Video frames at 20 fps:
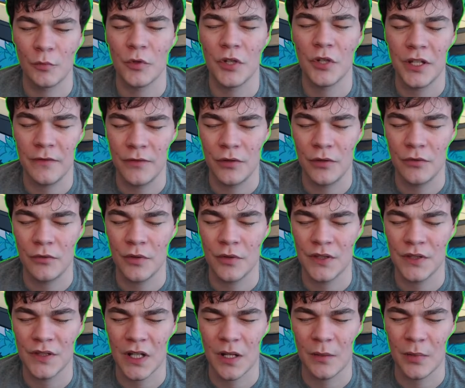would give you a
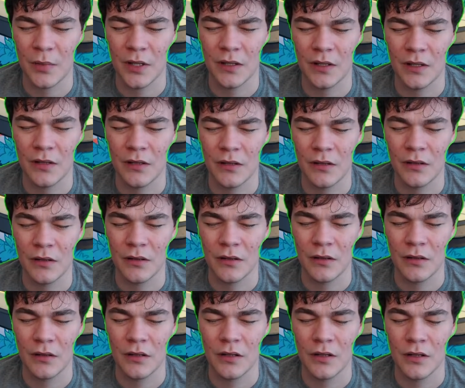topic.
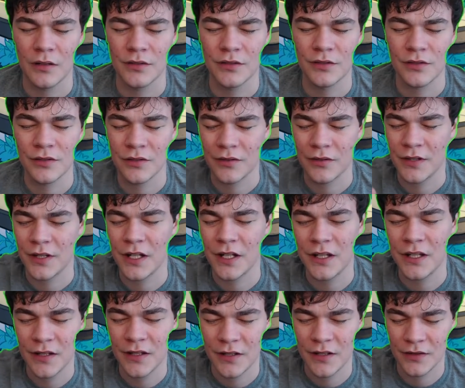So, so the
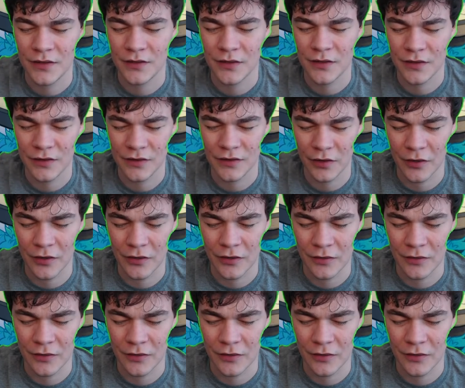idea is to start